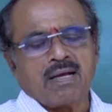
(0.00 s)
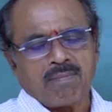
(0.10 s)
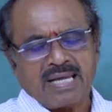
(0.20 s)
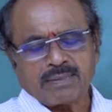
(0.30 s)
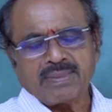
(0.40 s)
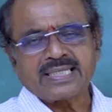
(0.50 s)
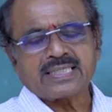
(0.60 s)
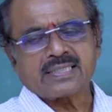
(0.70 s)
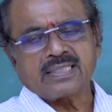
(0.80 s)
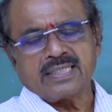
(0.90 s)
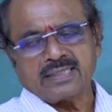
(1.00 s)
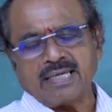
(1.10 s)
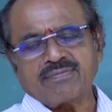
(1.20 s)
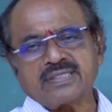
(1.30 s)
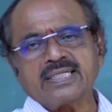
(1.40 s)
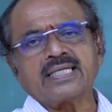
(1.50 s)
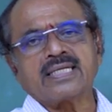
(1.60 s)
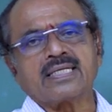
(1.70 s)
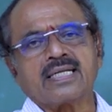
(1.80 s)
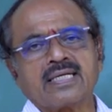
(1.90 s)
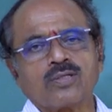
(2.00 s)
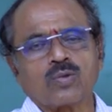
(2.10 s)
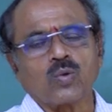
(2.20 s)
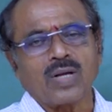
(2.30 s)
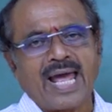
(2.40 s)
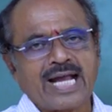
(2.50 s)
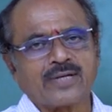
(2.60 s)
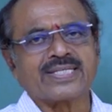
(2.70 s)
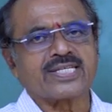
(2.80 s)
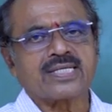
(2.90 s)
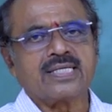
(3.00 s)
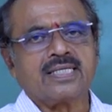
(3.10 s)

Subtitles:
mathematics, everything in your own language,